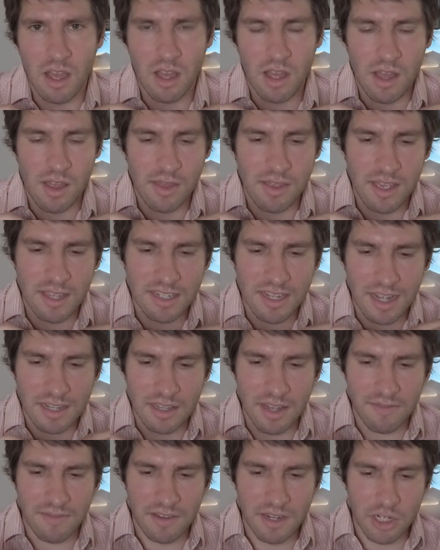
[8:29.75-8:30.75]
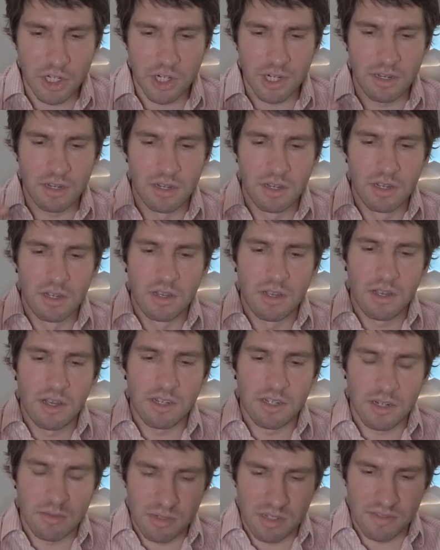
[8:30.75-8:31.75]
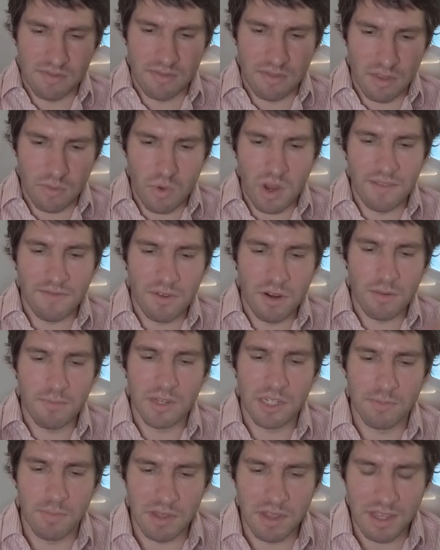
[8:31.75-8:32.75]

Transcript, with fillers: uh, the exact definition in terms of the right verbiage,